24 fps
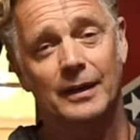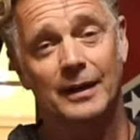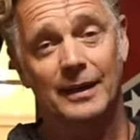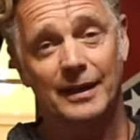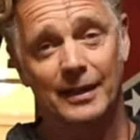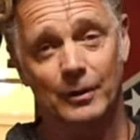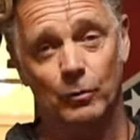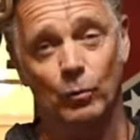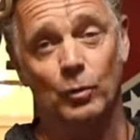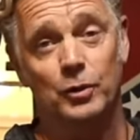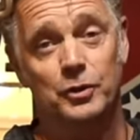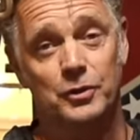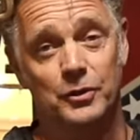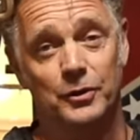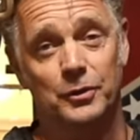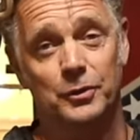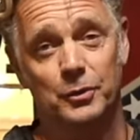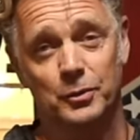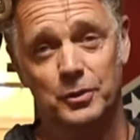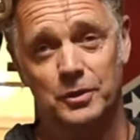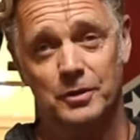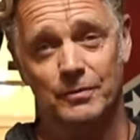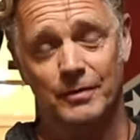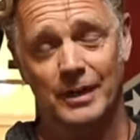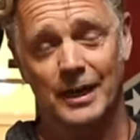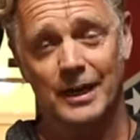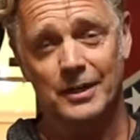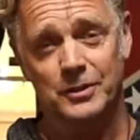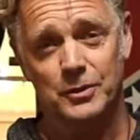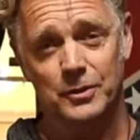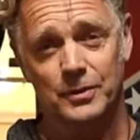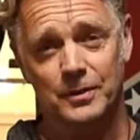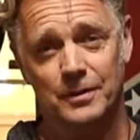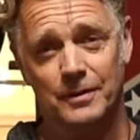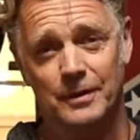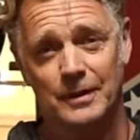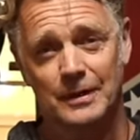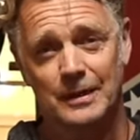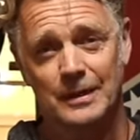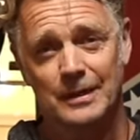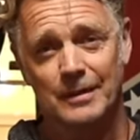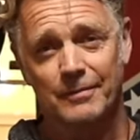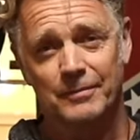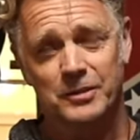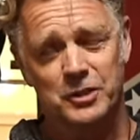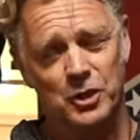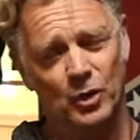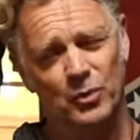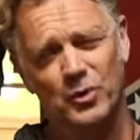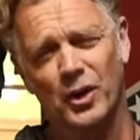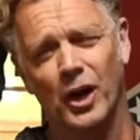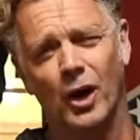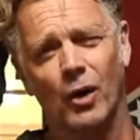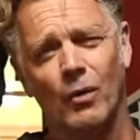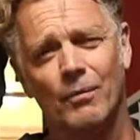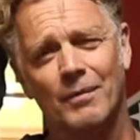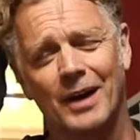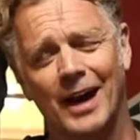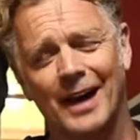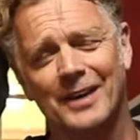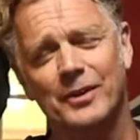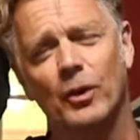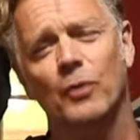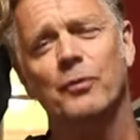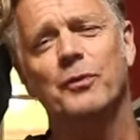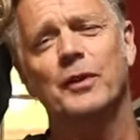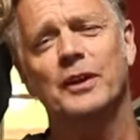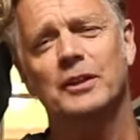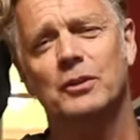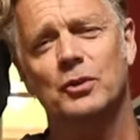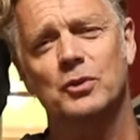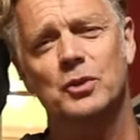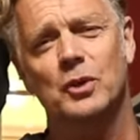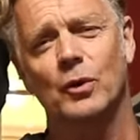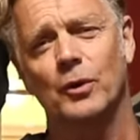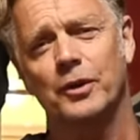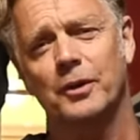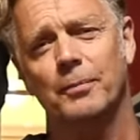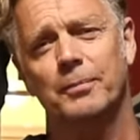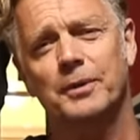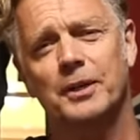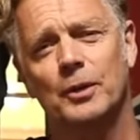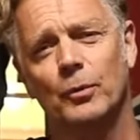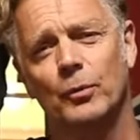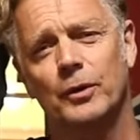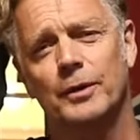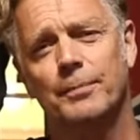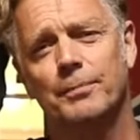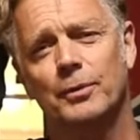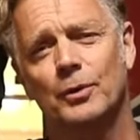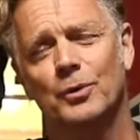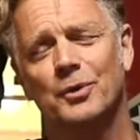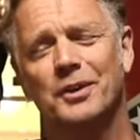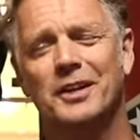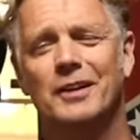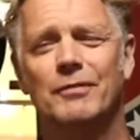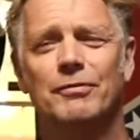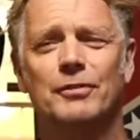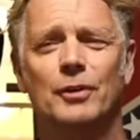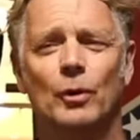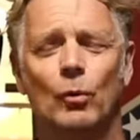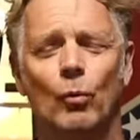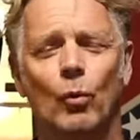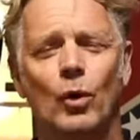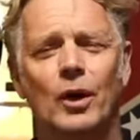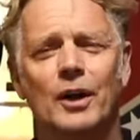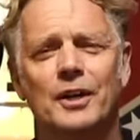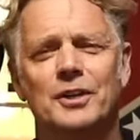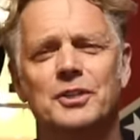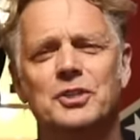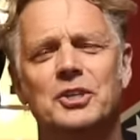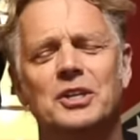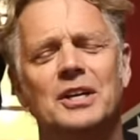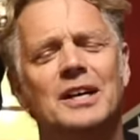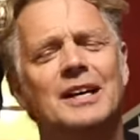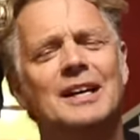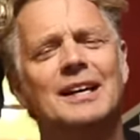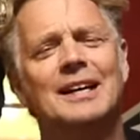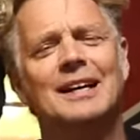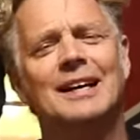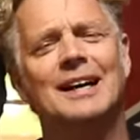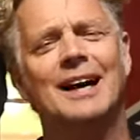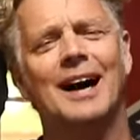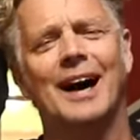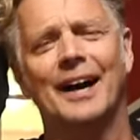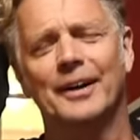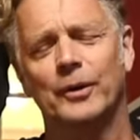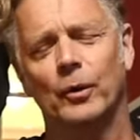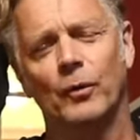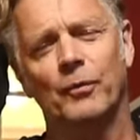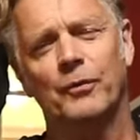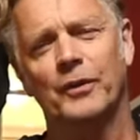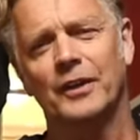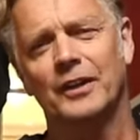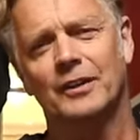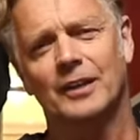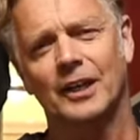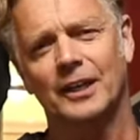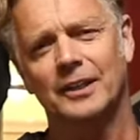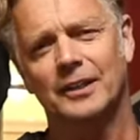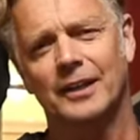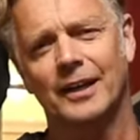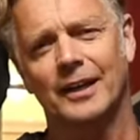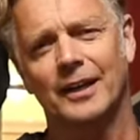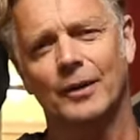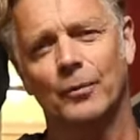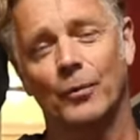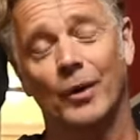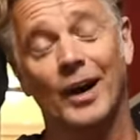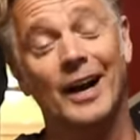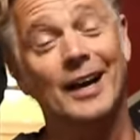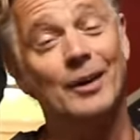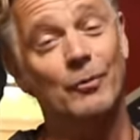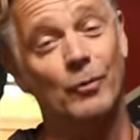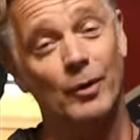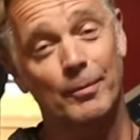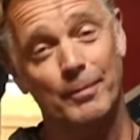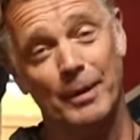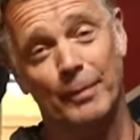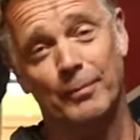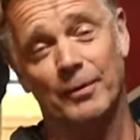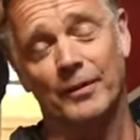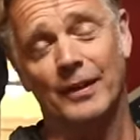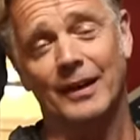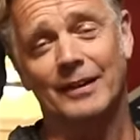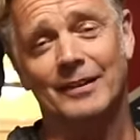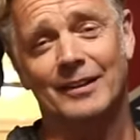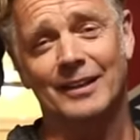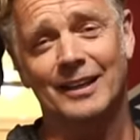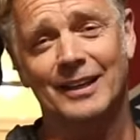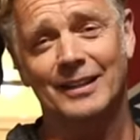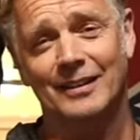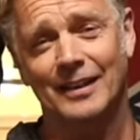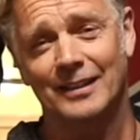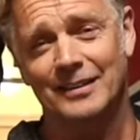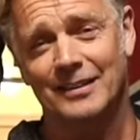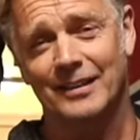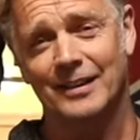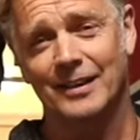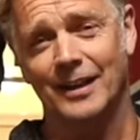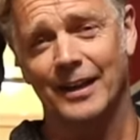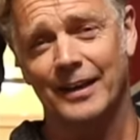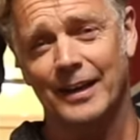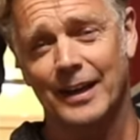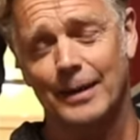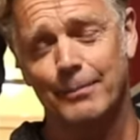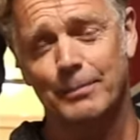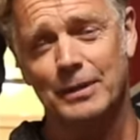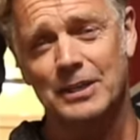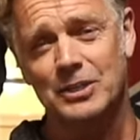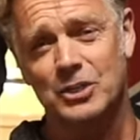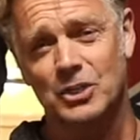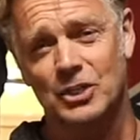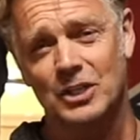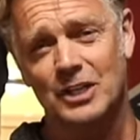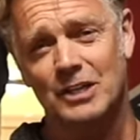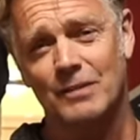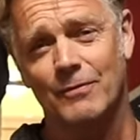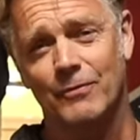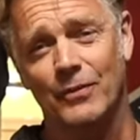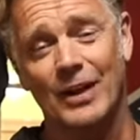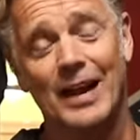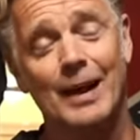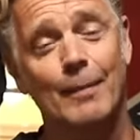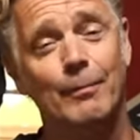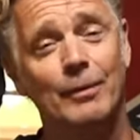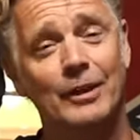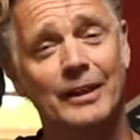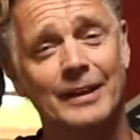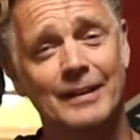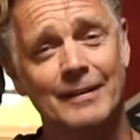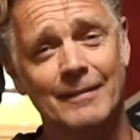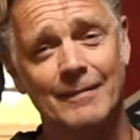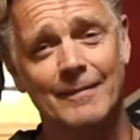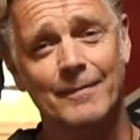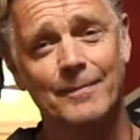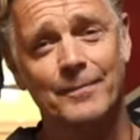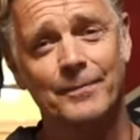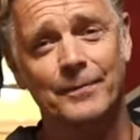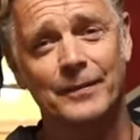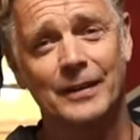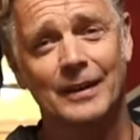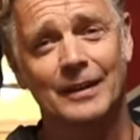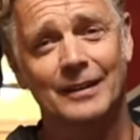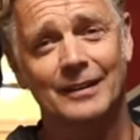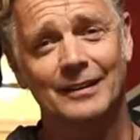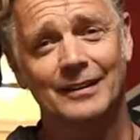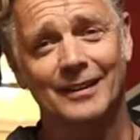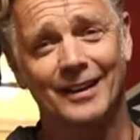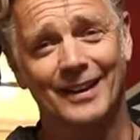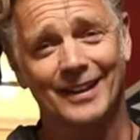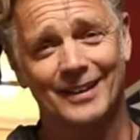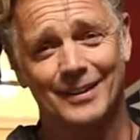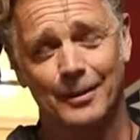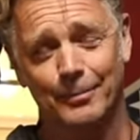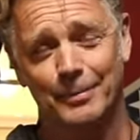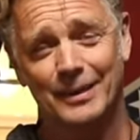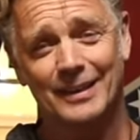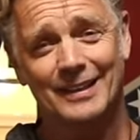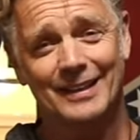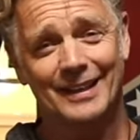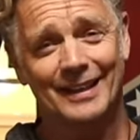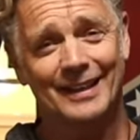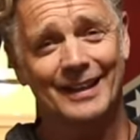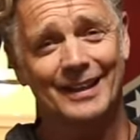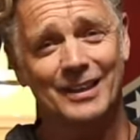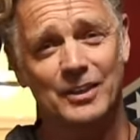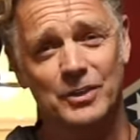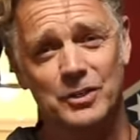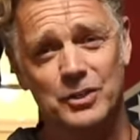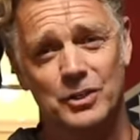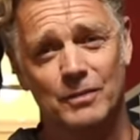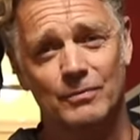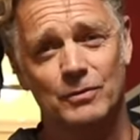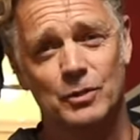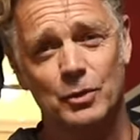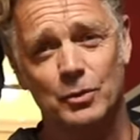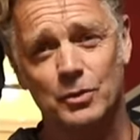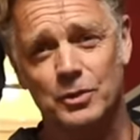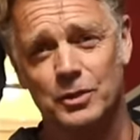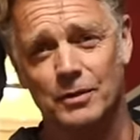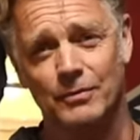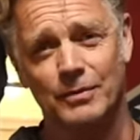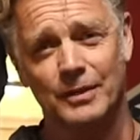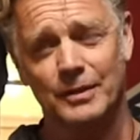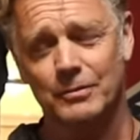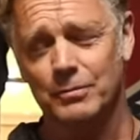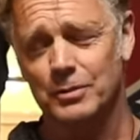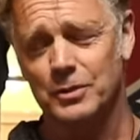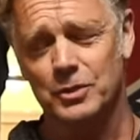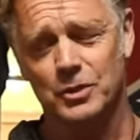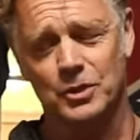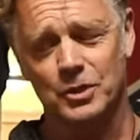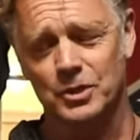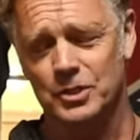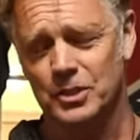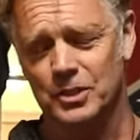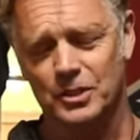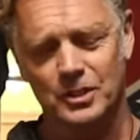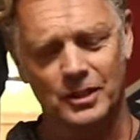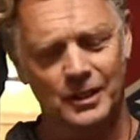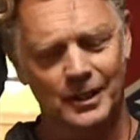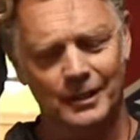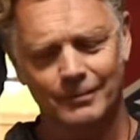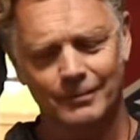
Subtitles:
it was the Dukes of Hazzard. So no, I don't think there's going to be a reboot. If there was, I don't think they'd get it right. Remember that thing they did on ABC Family? Like the beginnings of Dukes of Hazzard? It was just,